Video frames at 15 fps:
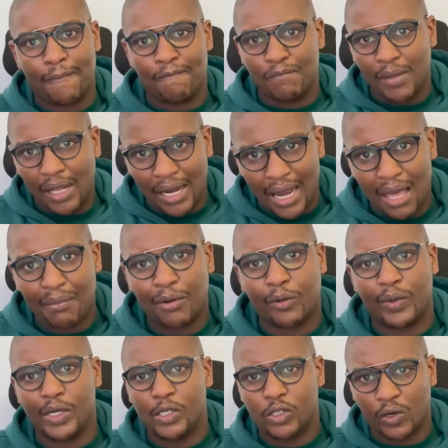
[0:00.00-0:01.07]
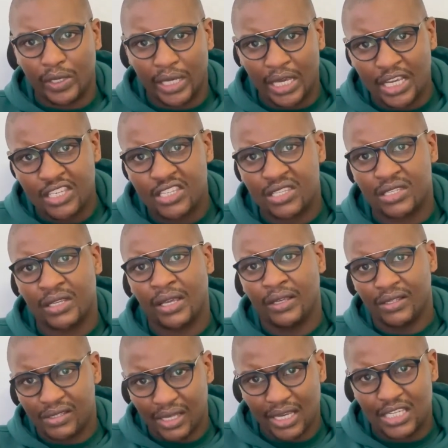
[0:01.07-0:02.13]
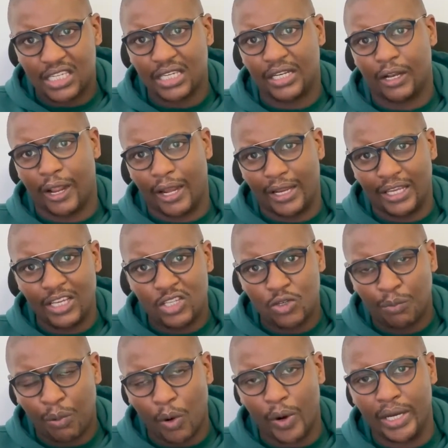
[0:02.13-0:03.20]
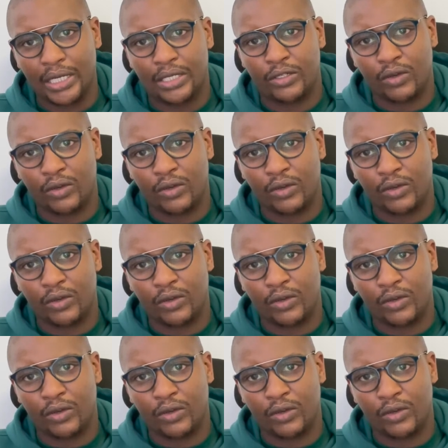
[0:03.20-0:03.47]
elaborate on each section and each point.